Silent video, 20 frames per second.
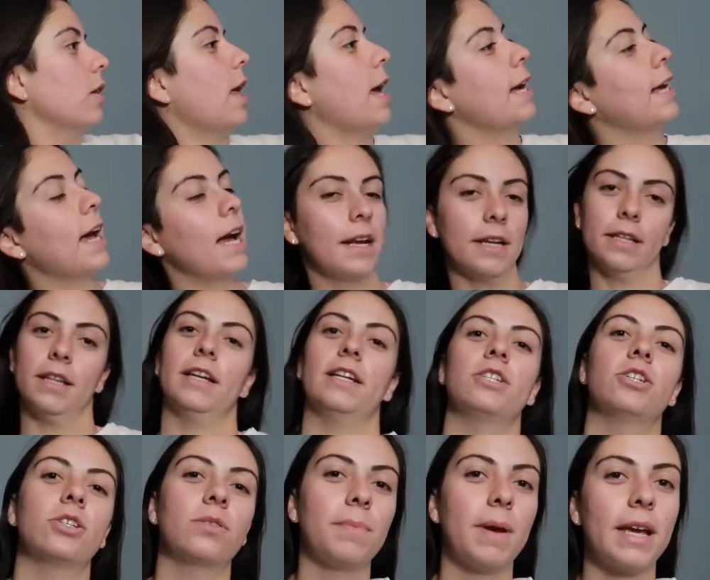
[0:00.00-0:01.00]
like kind of like
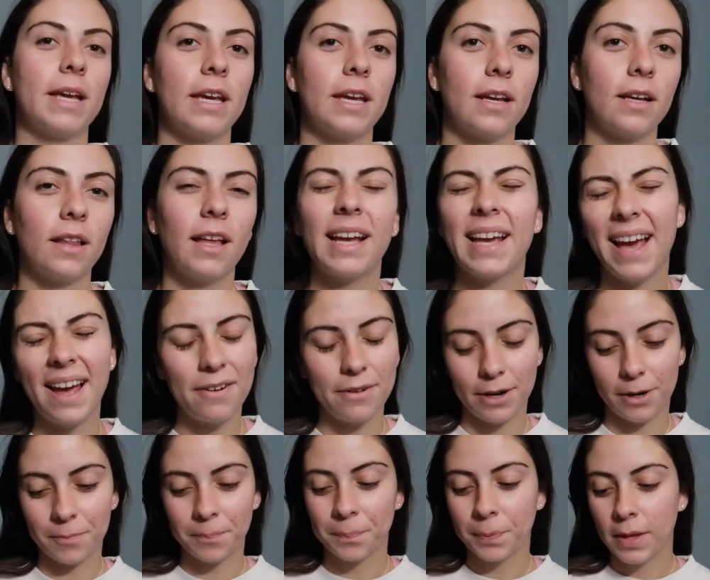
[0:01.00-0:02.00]
just making, like, I don't
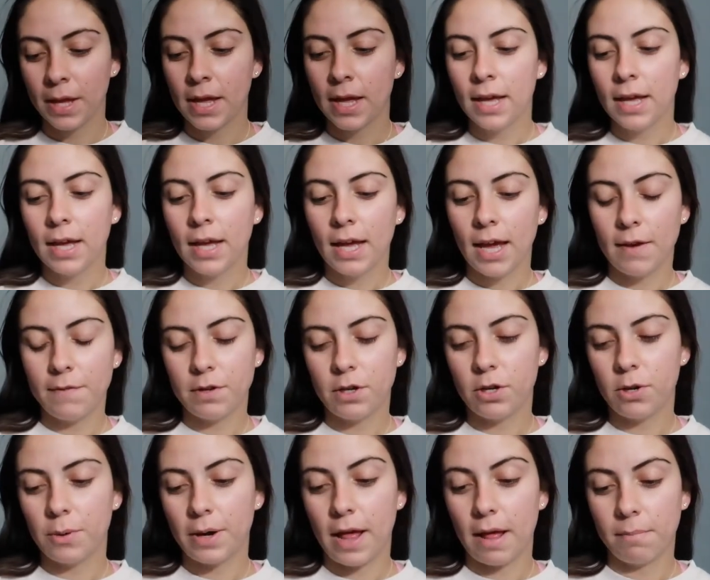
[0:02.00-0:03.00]
know. If you
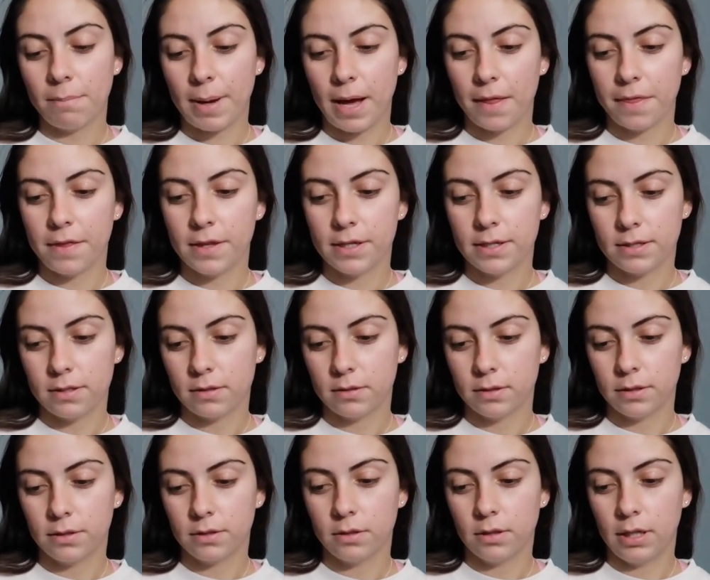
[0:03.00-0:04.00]
don't know what empath is,
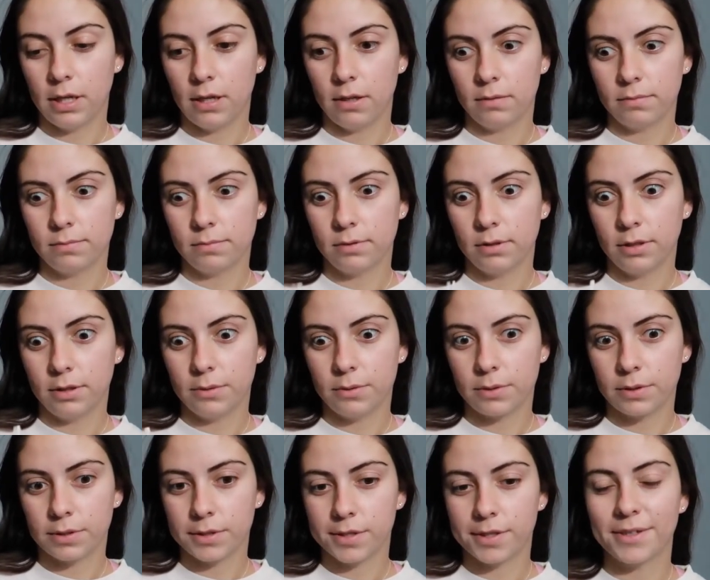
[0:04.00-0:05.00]
literally
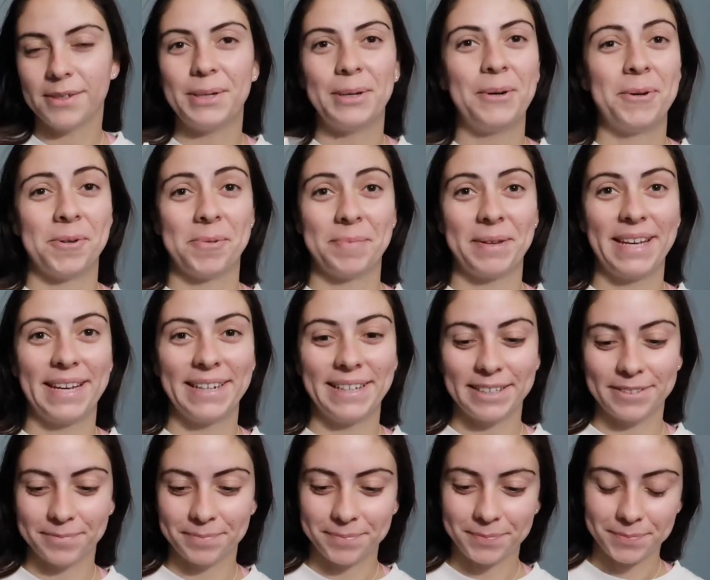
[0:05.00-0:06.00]
loser. No, I'm
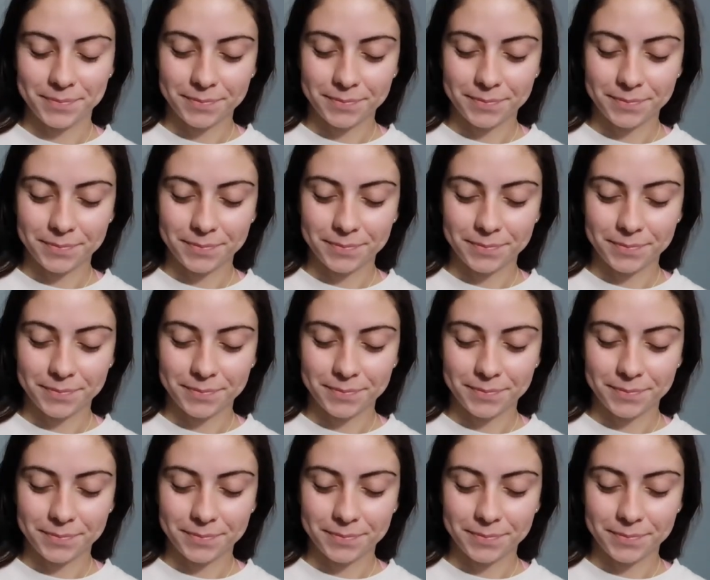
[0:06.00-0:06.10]
kidding.